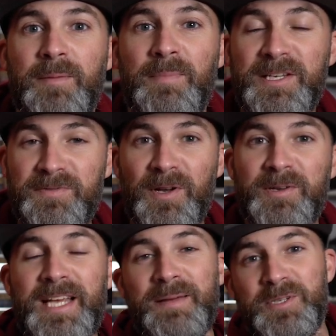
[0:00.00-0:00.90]
Please follow
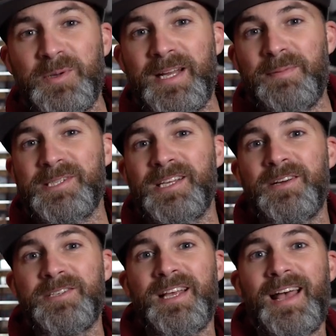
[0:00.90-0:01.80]
us in between
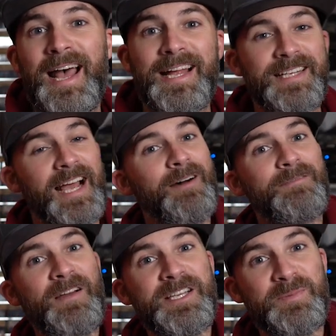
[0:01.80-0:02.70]
episodes at our
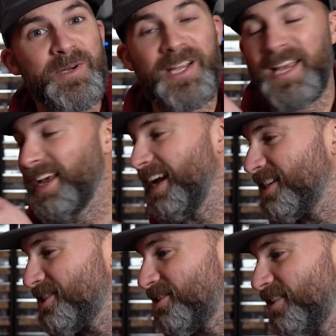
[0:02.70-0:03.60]
Facebook,
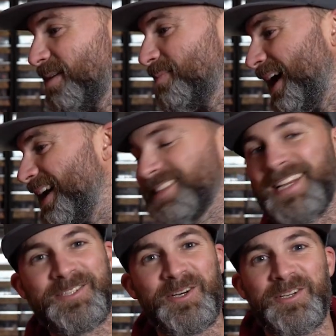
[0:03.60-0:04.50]
Instagram, and
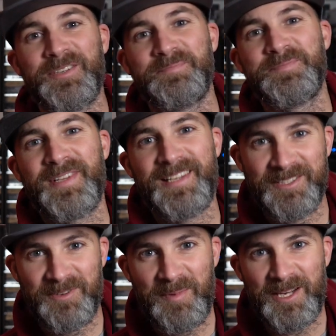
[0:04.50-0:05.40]
TikTok.
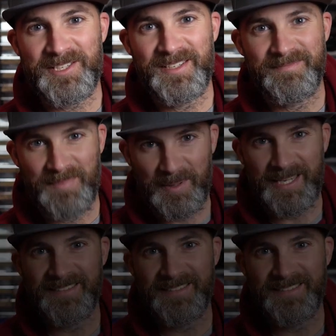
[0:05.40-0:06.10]
Thanks very much. Bye-bye.